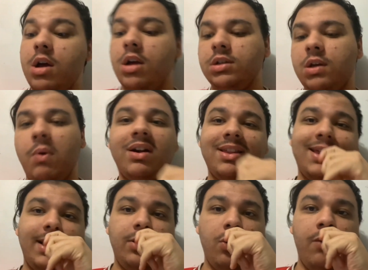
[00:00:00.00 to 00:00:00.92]
So I want to
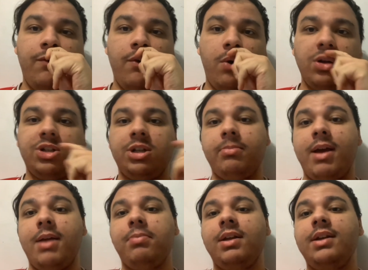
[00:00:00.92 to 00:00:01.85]
thank you all for watching,
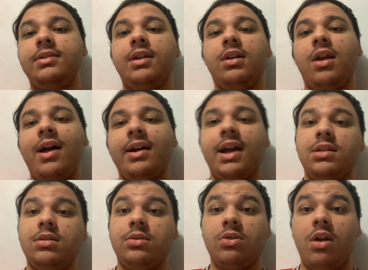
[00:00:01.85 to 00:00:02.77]
man. Please like and
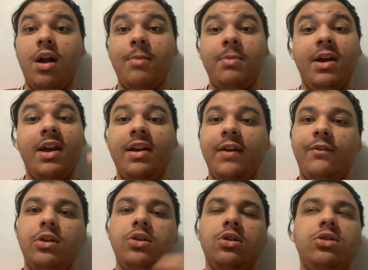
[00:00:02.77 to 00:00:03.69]
subscribe. If
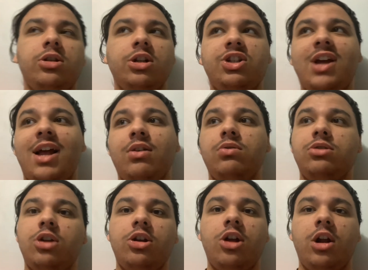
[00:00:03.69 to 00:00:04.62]
you're new to the channel,
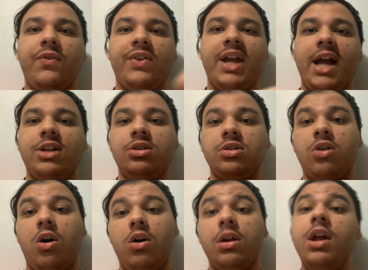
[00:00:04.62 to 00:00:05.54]
turn notifications
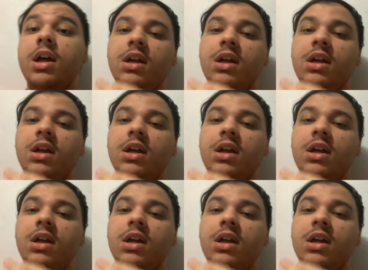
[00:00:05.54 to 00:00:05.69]
on.